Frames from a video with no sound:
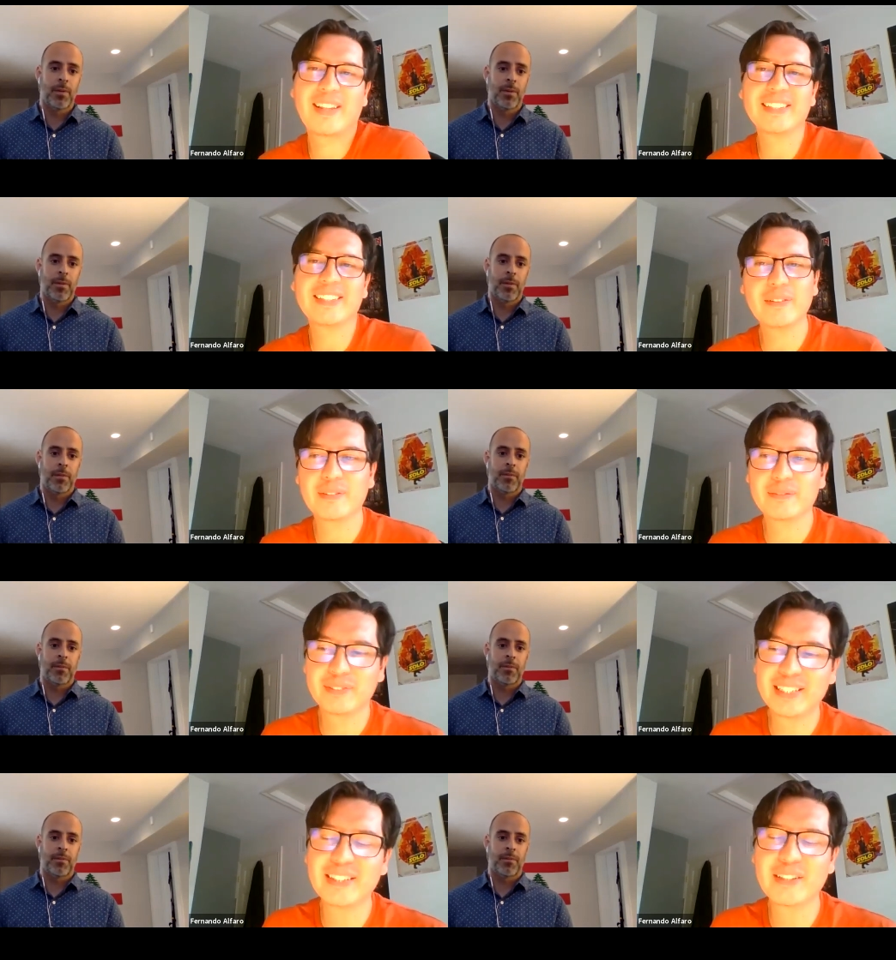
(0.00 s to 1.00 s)
Speaker 1: That's a
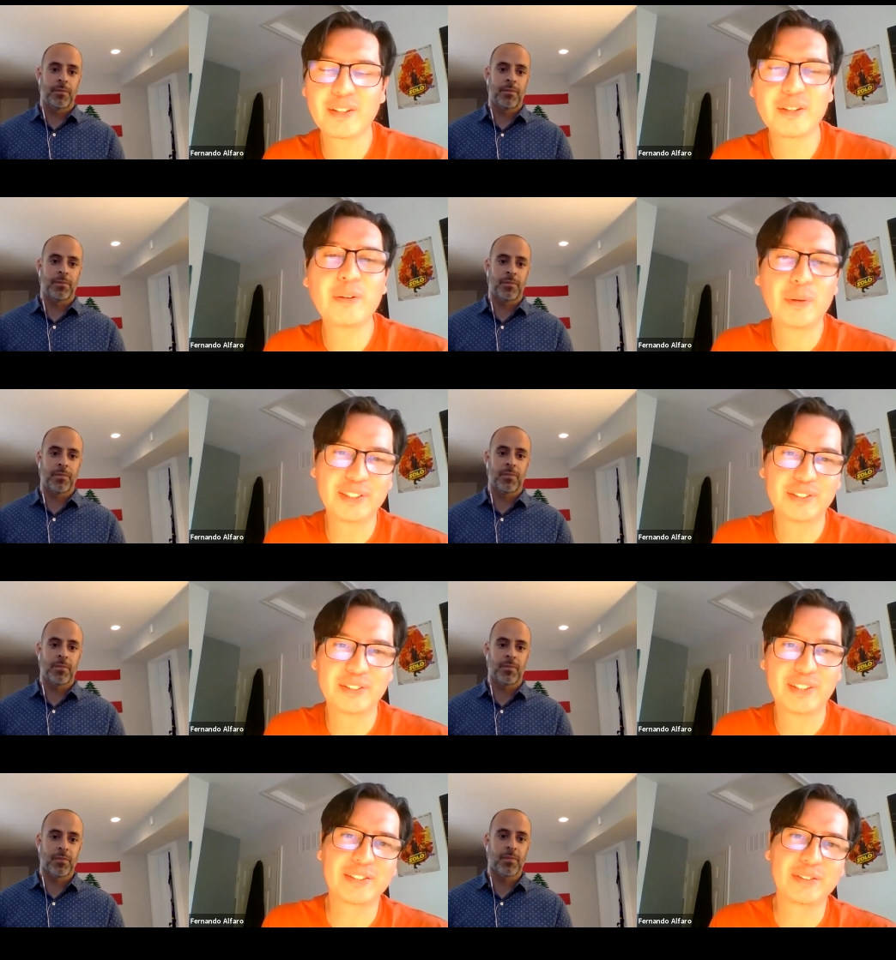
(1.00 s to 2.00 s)
that's a good question
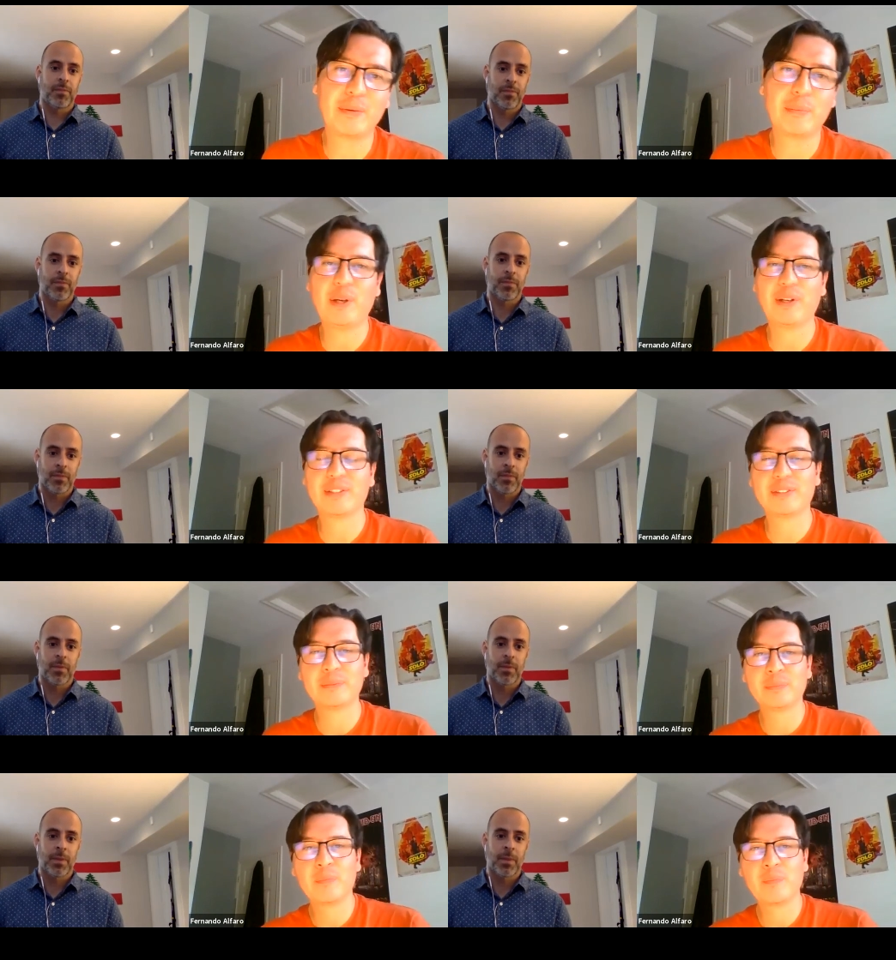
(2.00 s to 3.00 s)
actually because
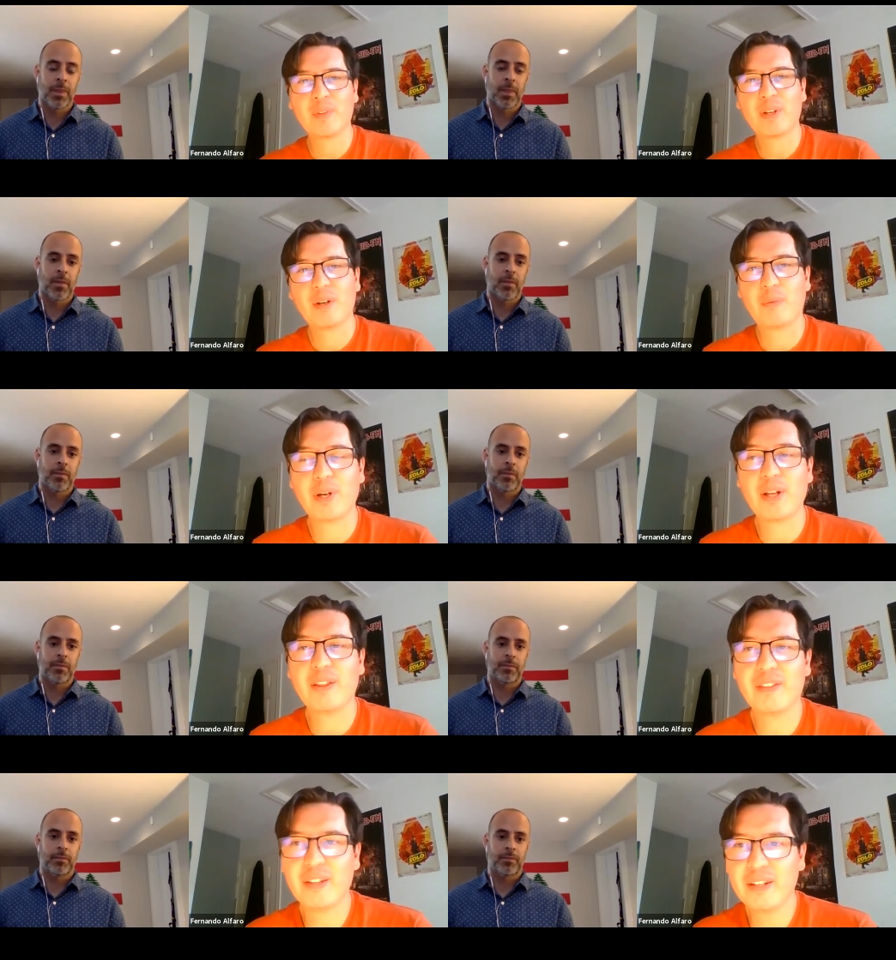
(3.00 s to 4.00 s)
when I
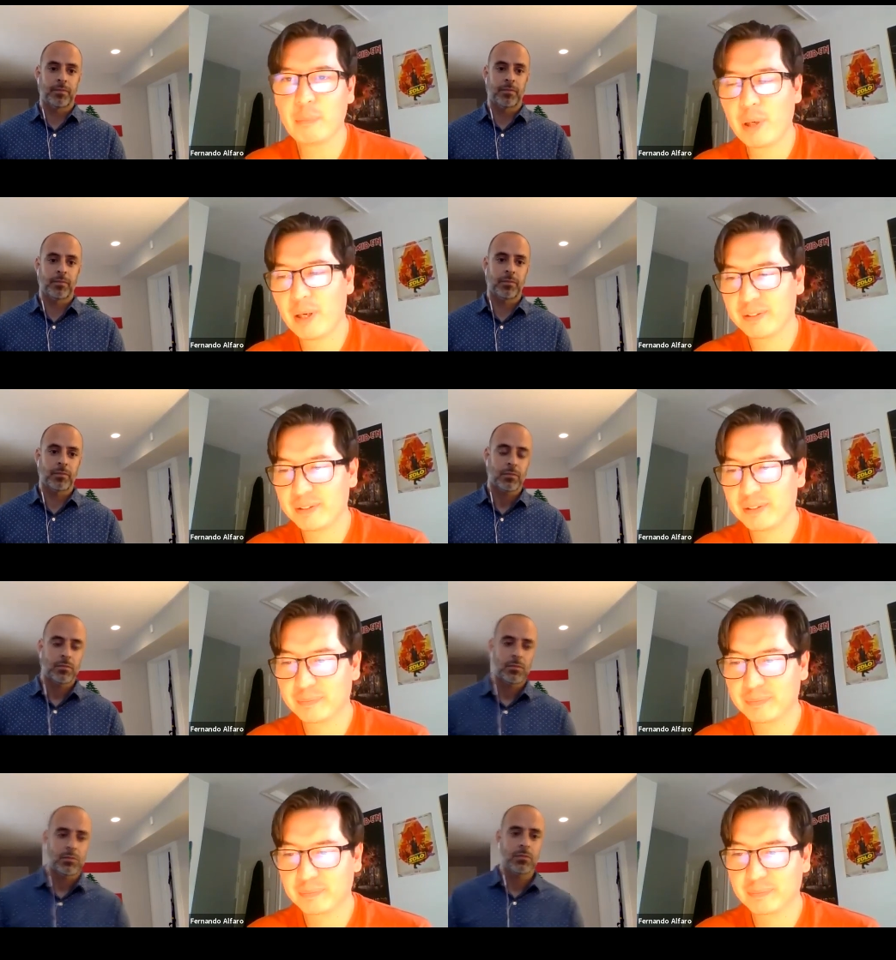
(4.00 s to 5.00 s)
think about
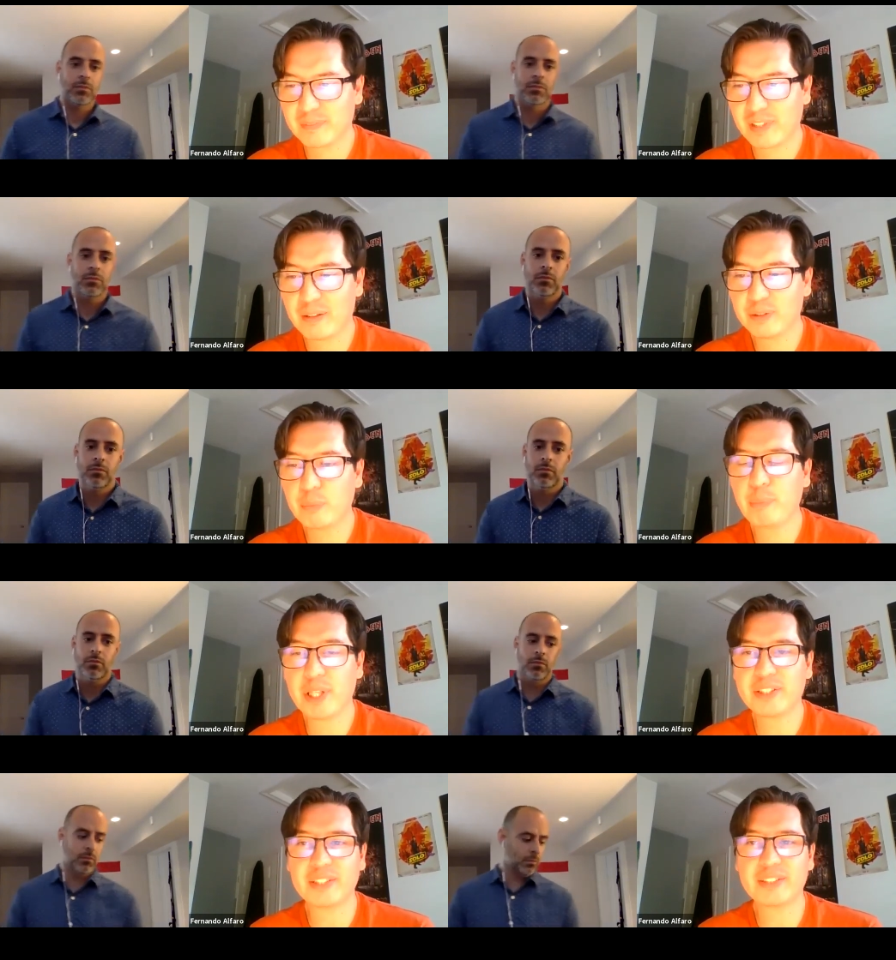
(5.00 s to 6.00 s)
how to
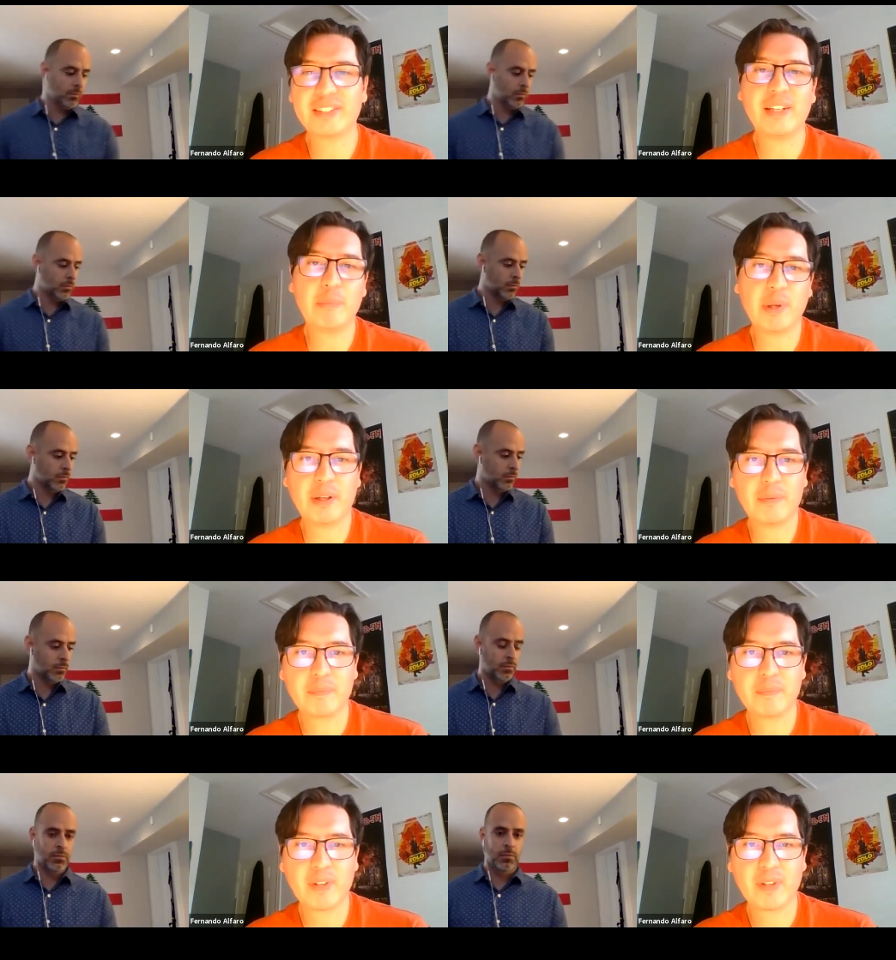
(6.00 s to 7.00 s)
pitch a CDP,
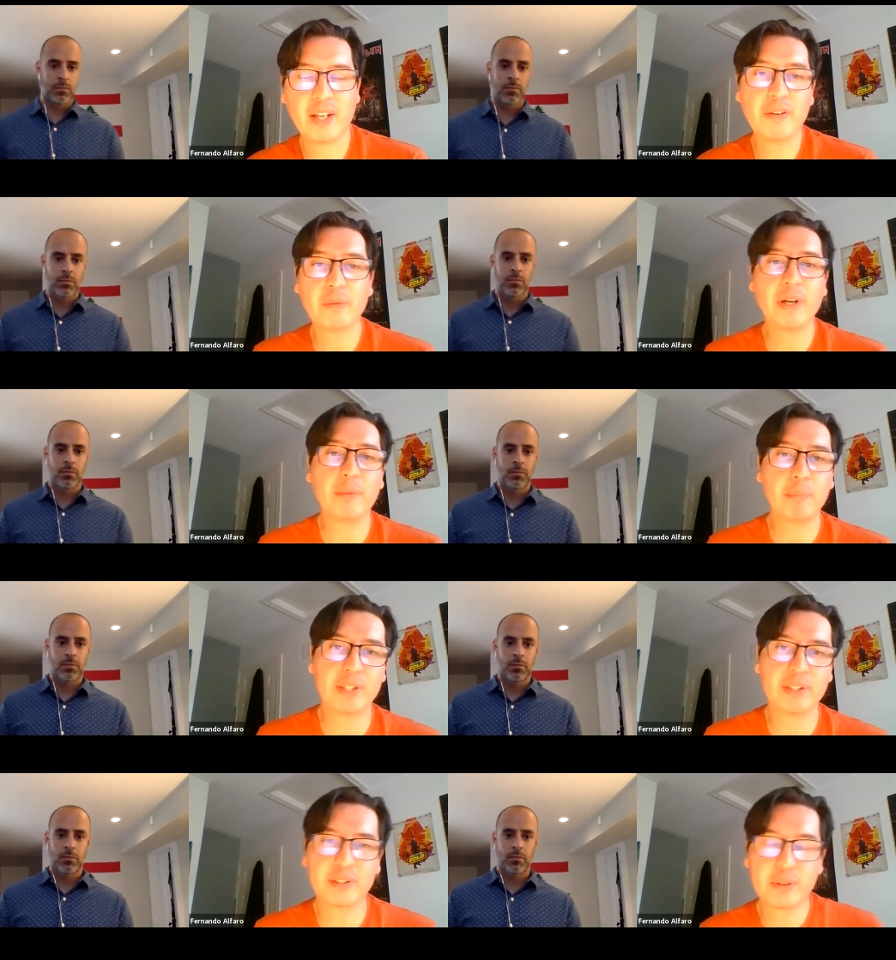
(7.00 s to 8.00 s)
if you already
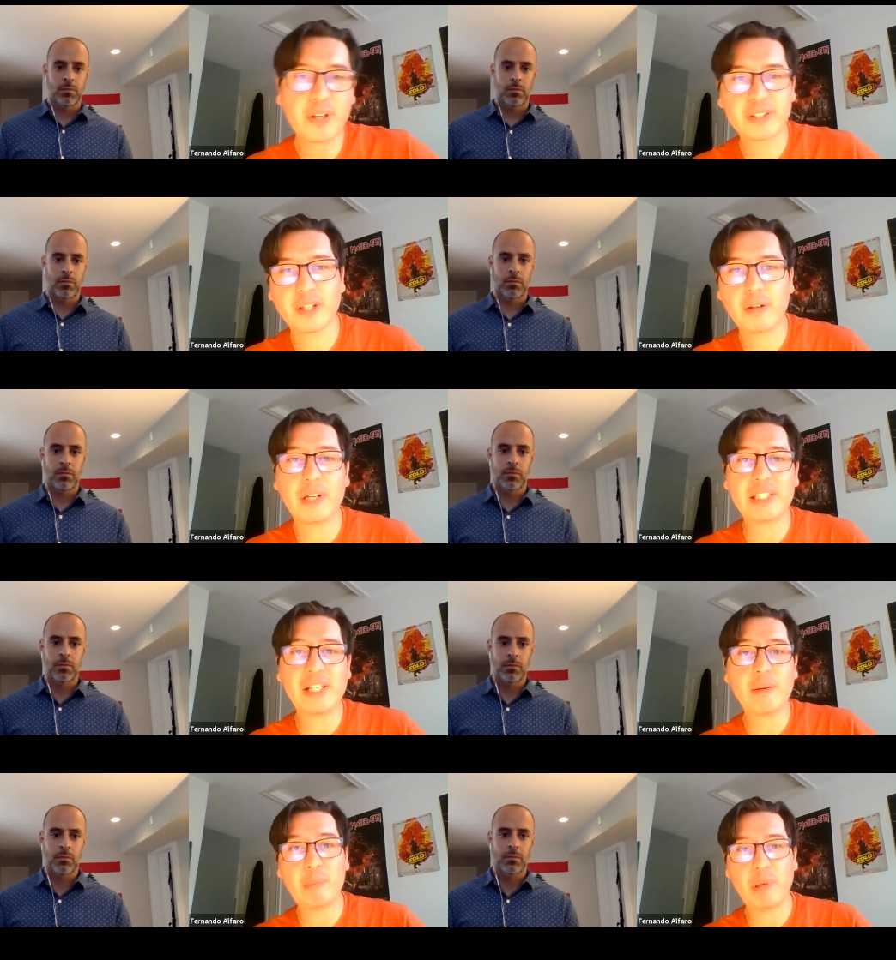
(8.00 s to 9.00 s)
pitched two years ago a
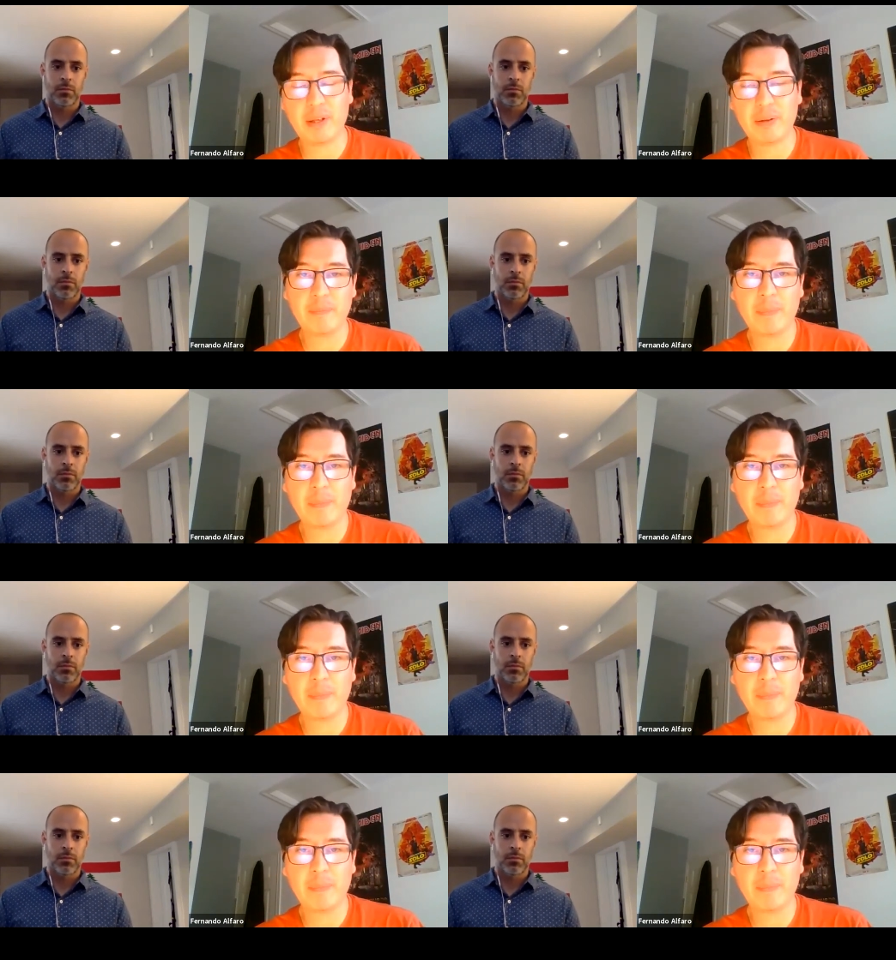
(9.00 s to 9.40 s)
DMP